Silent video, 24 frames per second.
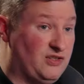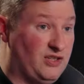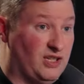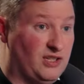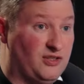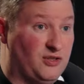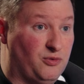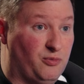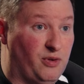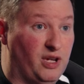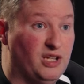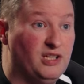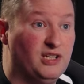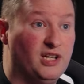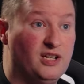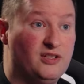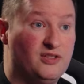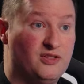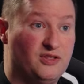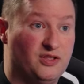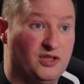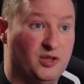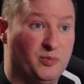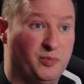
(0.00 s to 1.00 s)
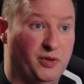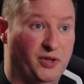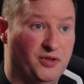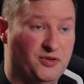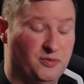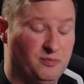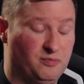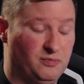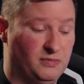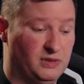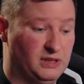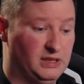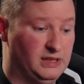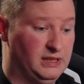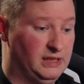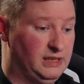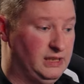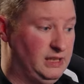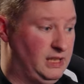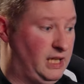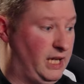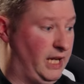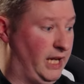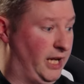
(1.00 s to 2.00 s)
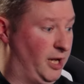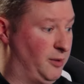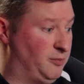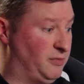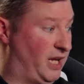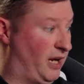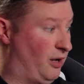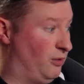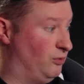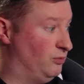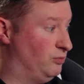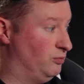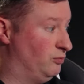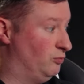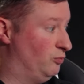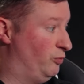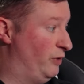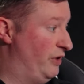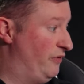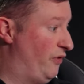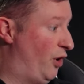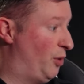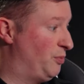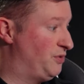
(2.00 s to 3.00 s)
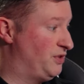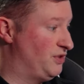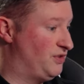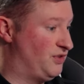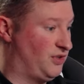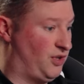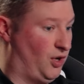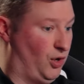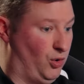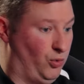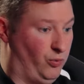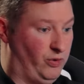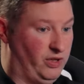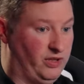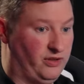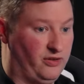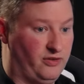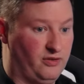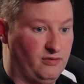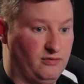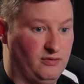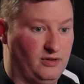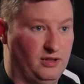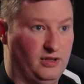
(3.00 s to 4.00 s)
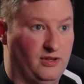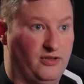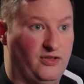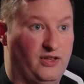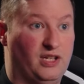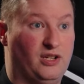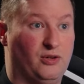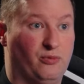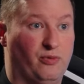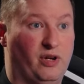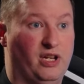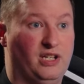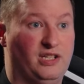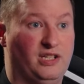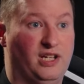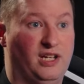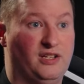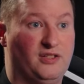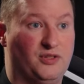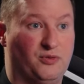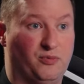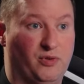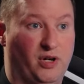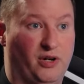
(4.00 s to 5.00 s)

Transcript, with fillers: sixty radiators in the bottom. Um, now we've opted to go with the thicker radiator